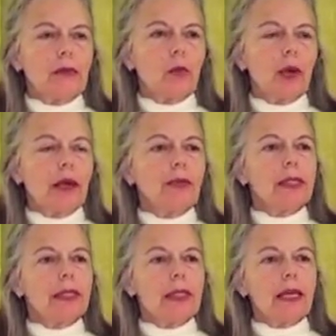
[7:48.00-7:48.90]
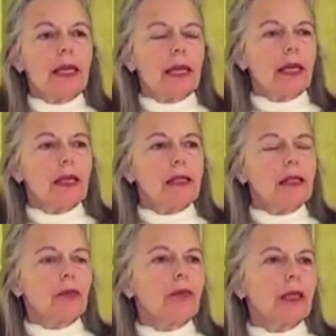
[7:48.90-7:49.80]
way of seeing is
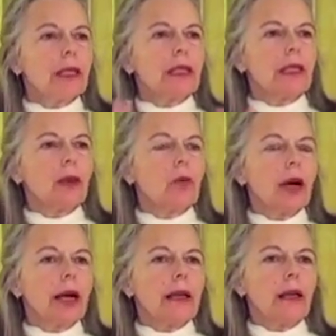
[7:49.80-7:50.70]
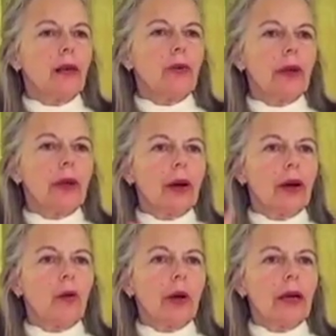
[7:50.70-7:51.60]
completely wide open.
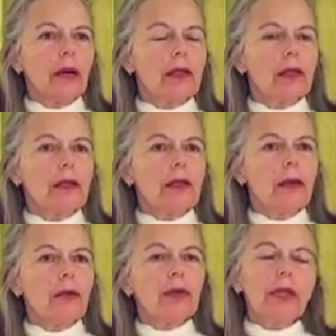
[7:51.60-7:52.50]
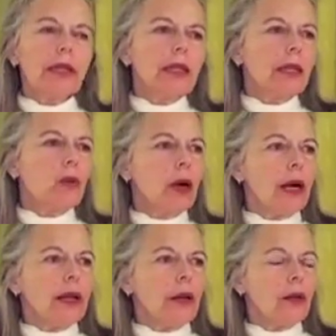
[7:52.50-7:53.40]
Our awareness is completely
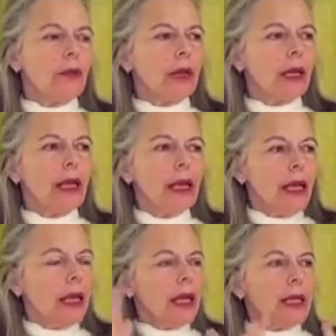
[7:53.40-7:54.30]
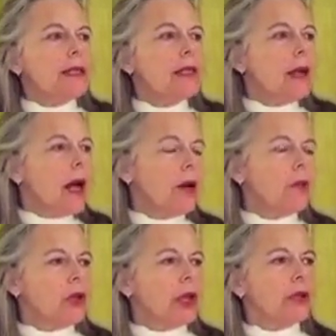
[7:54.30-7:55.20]
wide open and isn't
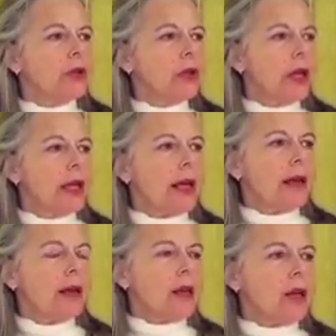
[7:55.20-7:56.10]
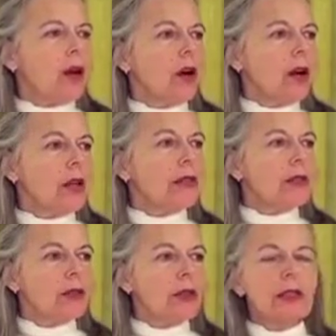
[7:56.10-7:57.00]
object-oriented at all.
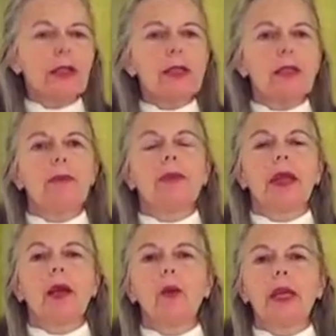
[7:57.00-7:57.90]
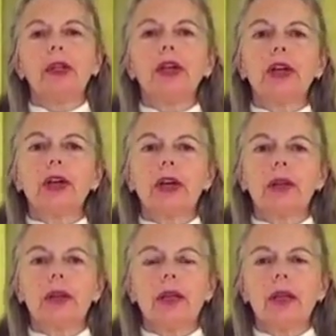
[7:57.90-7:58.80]
So this is something we
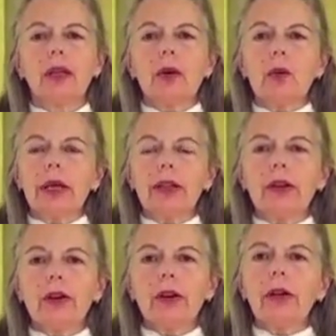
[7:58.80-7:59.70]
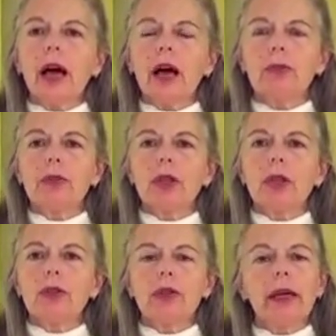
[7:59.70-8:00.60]
learn. We learn
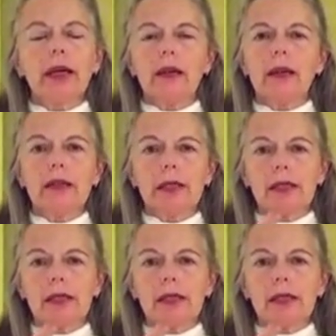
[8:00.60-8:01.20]
object-oriented